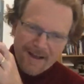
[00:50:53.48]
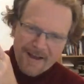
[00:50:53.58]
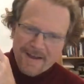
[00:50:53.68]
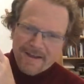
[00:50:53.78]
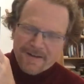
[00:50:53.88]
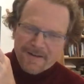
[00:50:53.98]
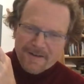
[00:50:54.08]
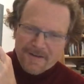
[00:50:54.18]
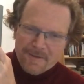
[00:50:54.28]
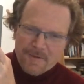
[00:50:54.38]
I
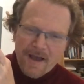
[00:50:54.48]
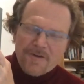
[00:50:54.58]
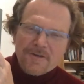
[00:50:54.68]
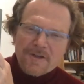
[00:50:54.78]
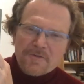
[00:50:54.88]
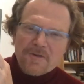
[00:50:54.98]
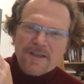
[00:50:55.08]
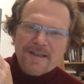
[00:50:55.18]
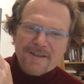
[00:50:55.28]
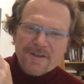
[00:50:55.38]
am currently
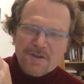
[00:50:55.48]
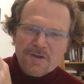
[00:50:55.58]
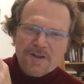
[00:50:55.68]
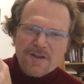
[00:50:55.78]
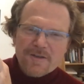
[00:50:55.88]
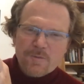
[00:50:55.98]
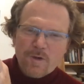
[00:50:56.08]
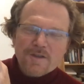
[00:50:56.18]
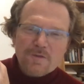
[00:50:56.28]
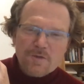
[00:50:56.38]
reading your
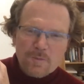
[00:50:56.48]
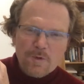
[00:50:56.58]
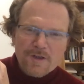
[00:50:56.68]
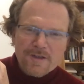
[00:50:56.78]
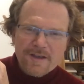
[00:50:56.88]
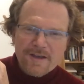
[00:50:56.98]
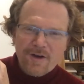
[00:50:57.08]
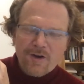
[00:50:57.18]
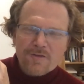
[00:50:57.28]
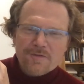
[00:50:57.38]
wonderful book
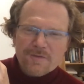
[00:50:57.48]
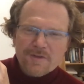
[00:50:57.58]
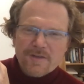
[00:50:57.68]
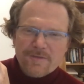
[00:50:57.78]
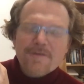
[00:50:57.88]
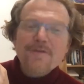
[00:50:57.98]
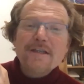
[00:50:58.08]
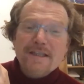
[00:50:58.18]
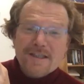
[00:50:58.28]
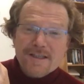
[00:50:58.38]
of
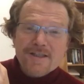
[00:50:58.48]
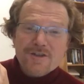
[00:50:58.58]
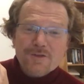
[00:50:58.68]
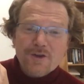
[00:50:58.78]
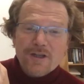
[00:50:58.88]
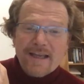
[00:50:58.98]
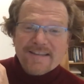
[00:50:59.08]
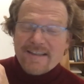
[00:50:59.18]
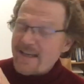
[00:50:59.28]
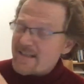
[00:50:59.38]
50 years of
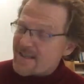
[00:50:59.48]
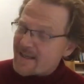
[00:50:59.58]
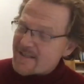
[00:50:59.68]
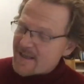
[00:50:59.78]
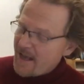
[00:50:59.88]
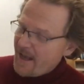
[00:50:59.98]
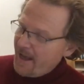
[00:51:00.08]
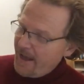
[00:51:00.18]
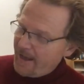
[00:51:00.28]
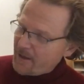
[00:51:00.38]
collected essays.
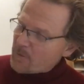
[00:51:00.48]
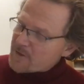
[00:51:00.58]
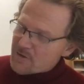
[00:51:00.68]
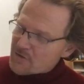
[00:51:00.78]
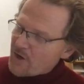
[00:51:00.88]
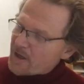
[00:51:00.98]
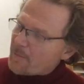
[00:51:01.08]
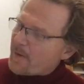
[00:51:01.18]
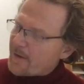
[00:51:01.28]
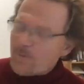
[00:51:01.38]
And I was
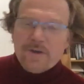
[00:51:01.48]
struck by